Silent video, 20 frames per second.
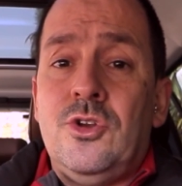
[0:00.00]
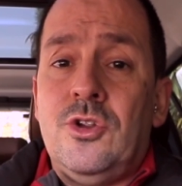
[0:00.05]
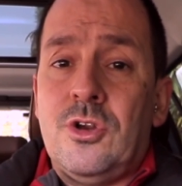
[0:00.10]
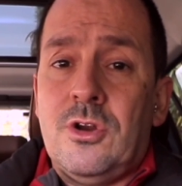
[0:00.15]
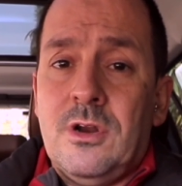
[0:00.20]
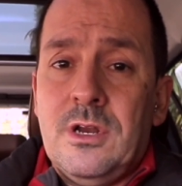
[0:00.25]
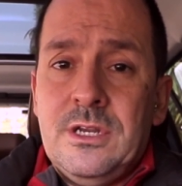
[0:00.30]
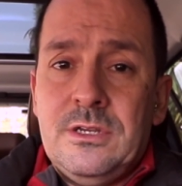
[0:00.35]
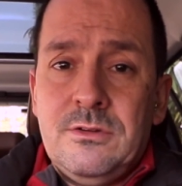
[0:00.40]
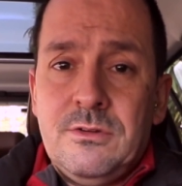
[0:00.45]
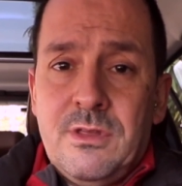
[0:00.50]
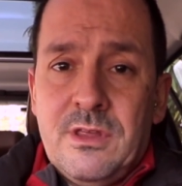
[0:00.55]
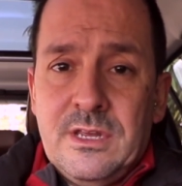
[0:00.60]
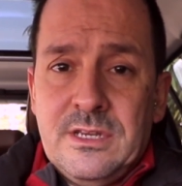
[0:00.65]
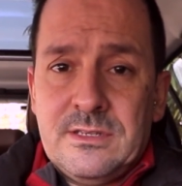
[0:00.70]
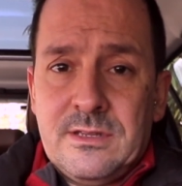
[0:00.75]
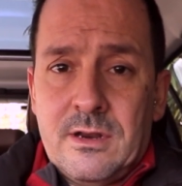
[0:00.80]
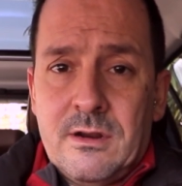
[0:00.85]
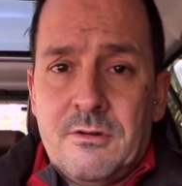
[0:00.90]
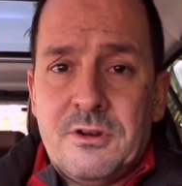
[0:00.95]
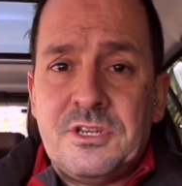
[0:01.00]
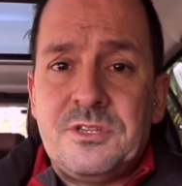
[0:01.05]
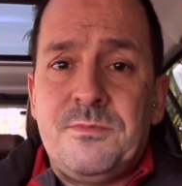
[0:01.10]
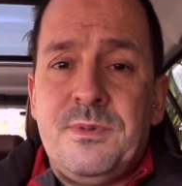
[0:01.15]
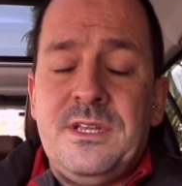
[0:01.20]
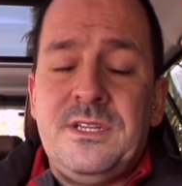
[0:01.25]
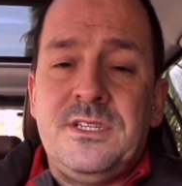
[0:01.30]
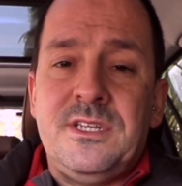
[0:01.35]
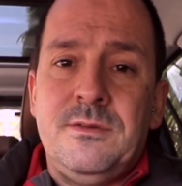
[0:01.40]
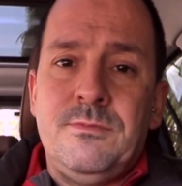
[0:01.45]
not only to things that are
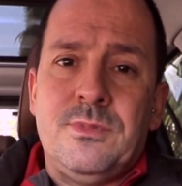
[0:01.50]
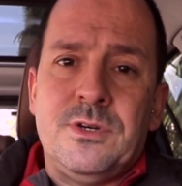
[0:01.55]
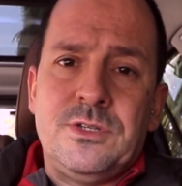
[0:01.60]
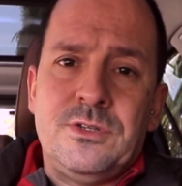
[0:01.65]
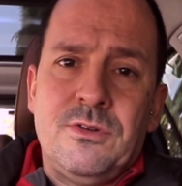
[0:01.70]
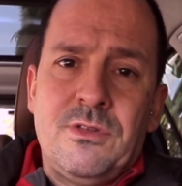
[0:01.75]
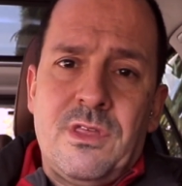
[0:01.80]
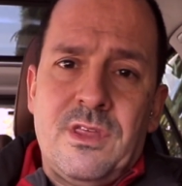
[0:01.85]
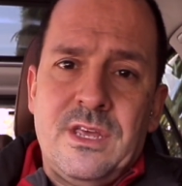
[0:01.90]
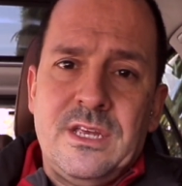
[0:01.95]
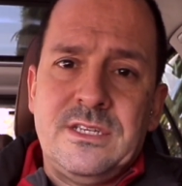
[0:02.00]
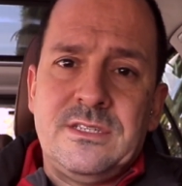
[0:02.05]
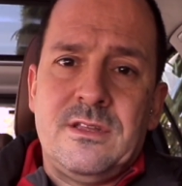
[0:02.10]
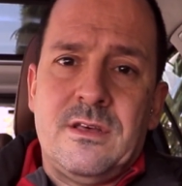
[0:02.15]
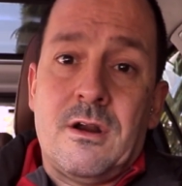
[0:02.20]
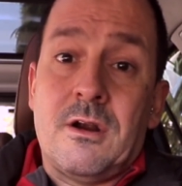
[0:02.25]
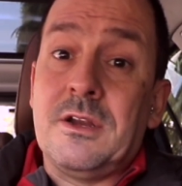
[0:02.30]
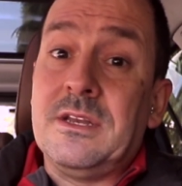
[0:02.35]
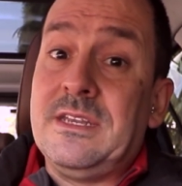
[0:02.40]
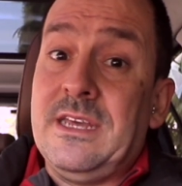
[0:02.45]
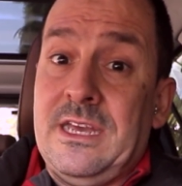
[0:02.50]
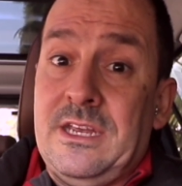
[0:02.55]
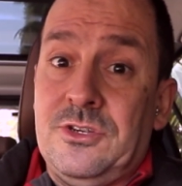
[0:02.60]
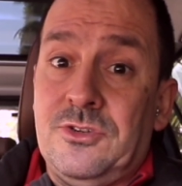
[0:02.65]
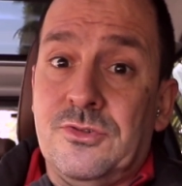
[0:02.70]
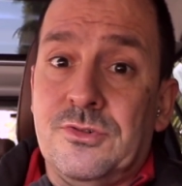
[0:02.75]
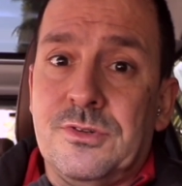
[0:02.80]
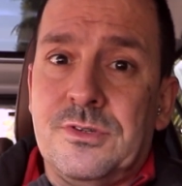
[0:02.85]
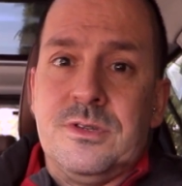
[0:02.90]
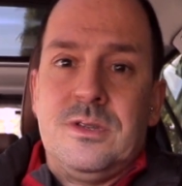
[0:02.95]
expensive, but to things that are
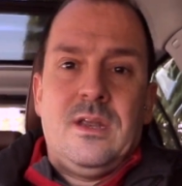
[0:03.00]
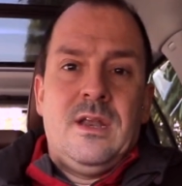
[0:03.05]
dangerous.